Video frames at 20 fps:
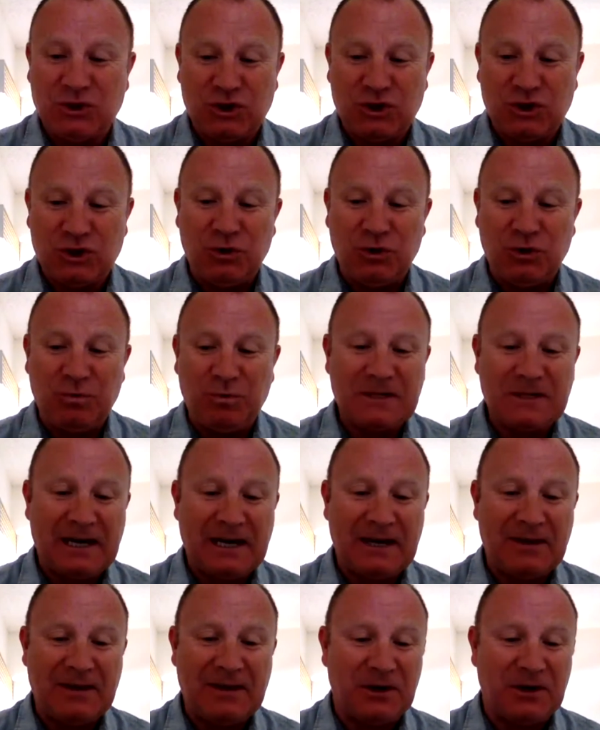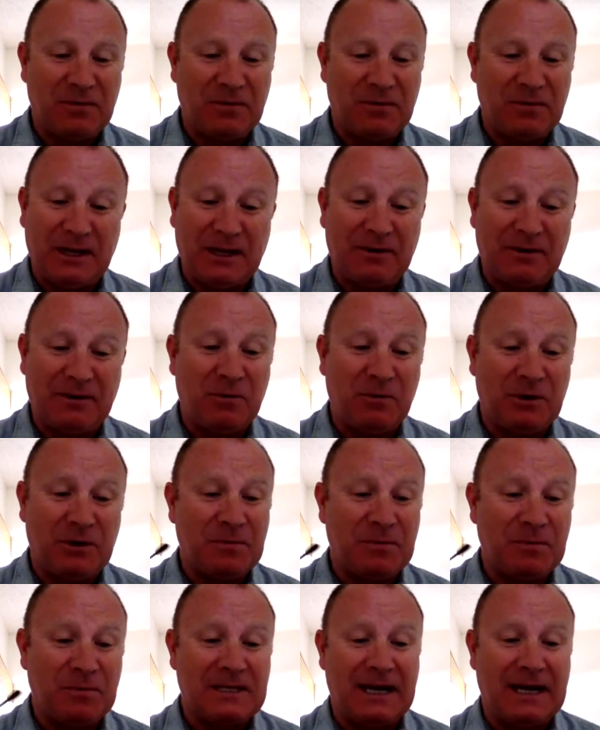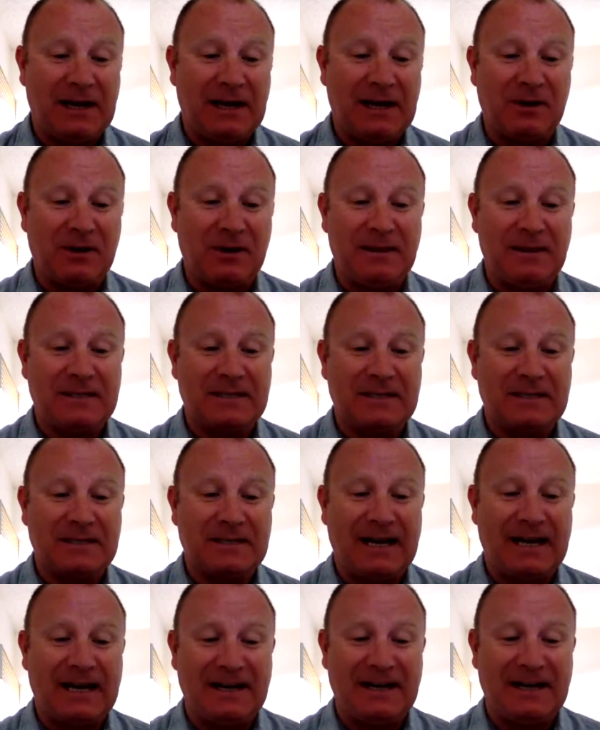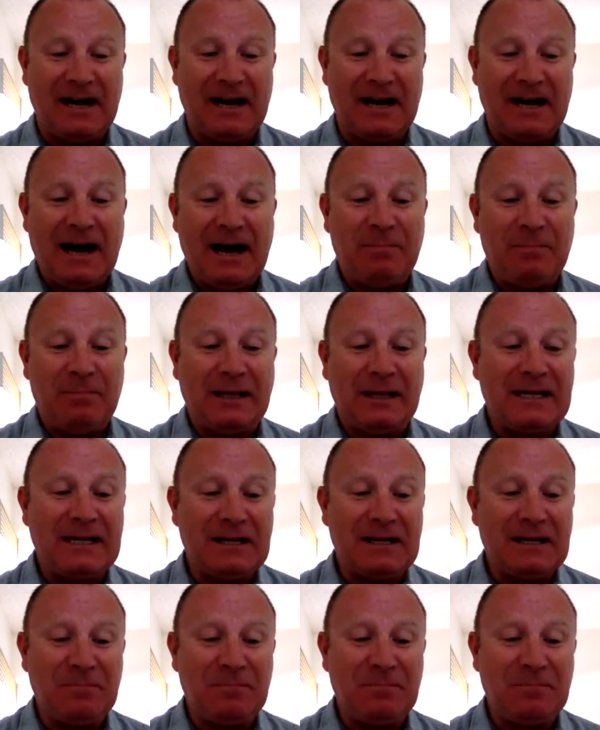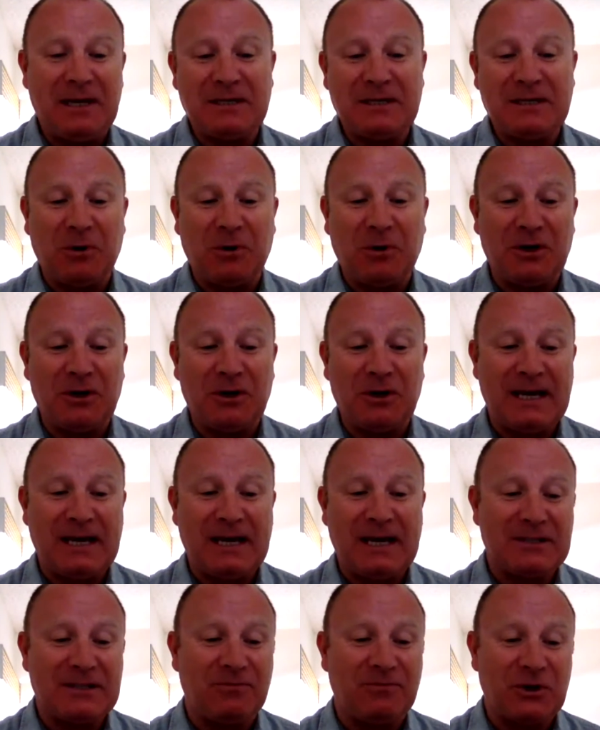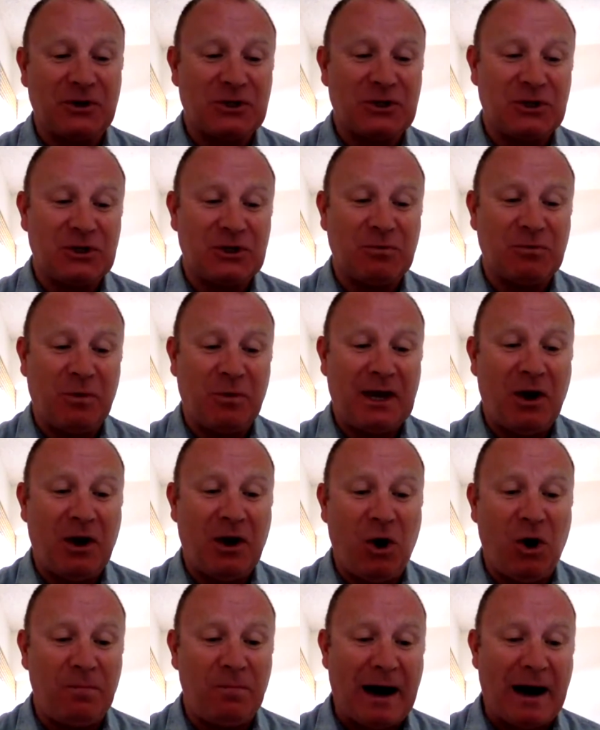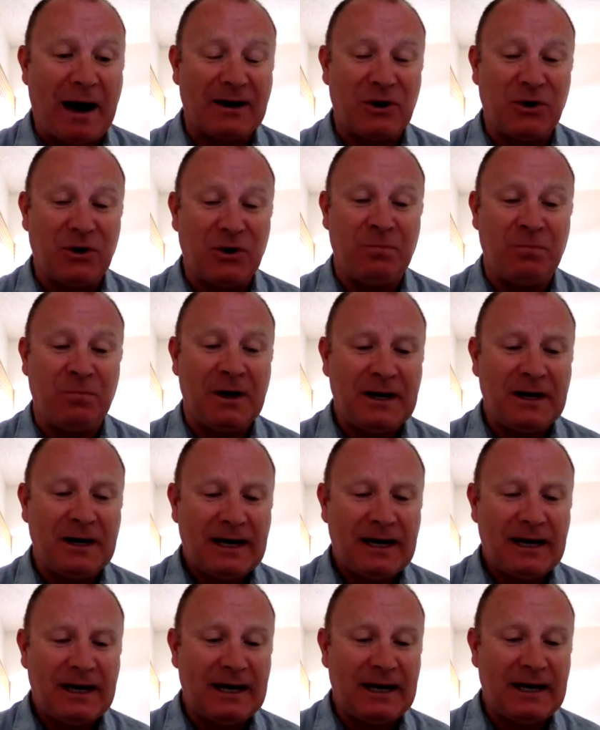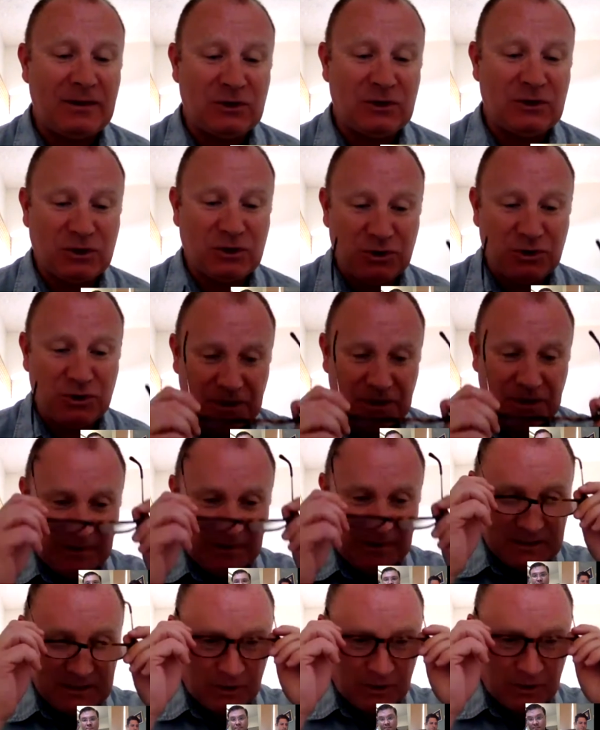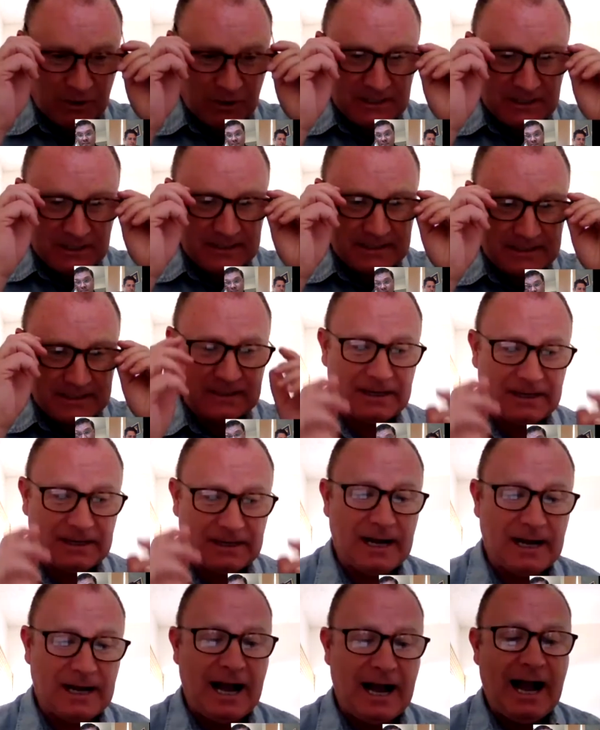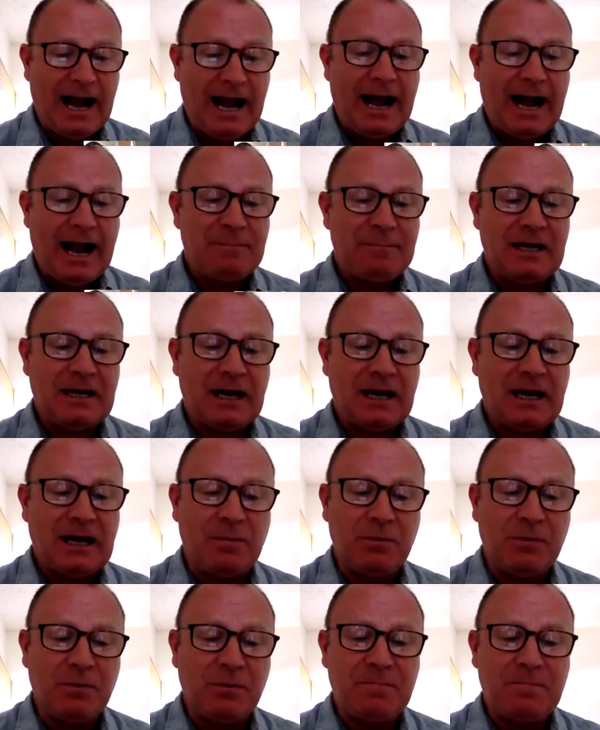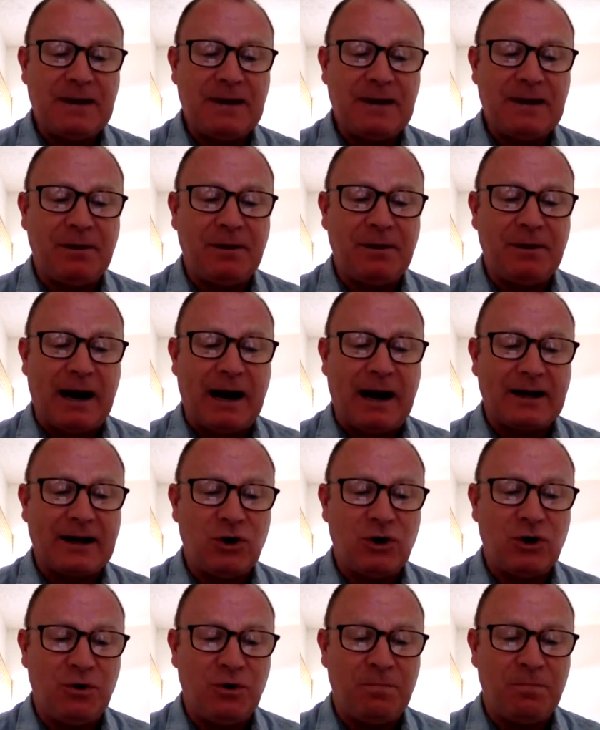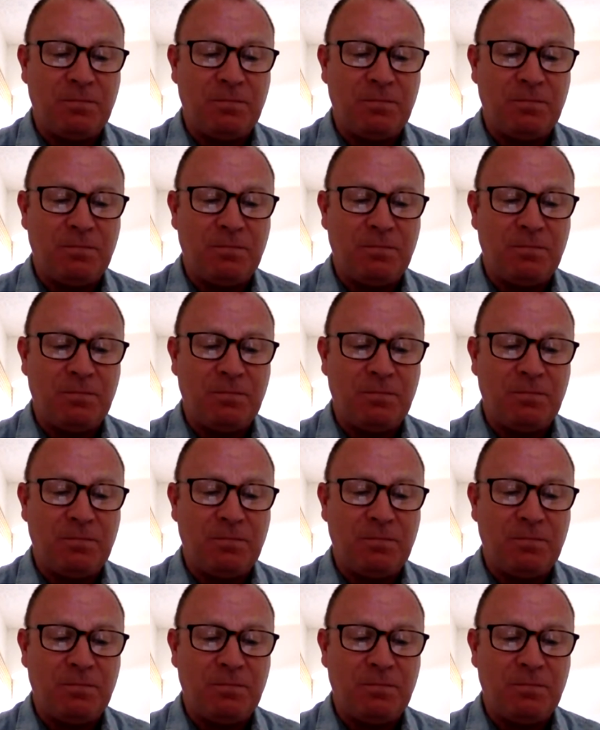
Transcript: was saying there and what everyone's been saying around this kind of political peace process versus what we call back home the social peace process. I mean, a number of people back home